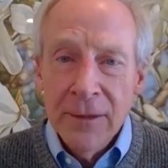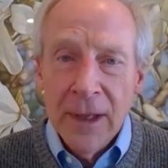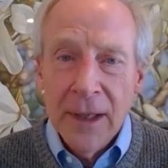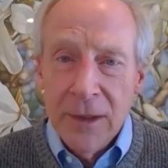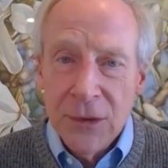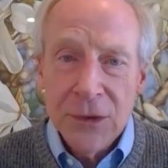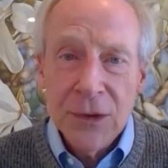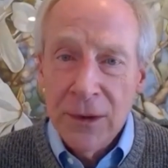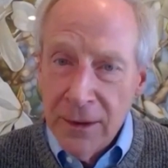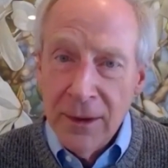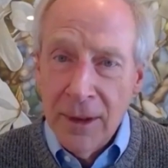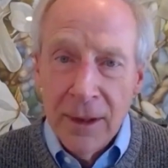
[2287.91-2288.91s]
that is
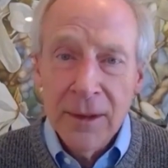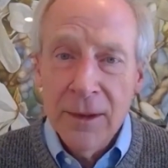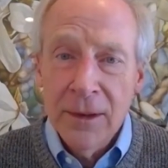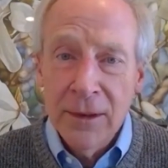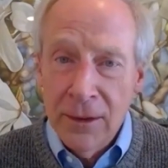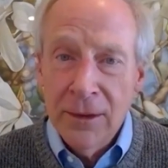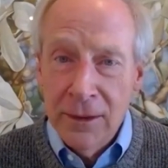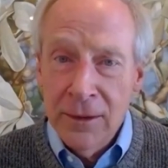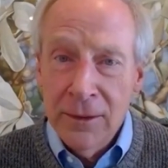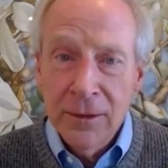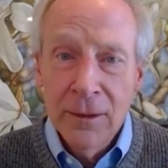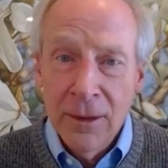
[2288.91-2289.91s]

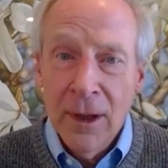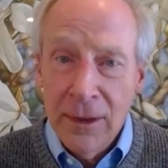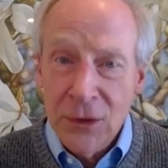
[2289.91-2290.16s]
a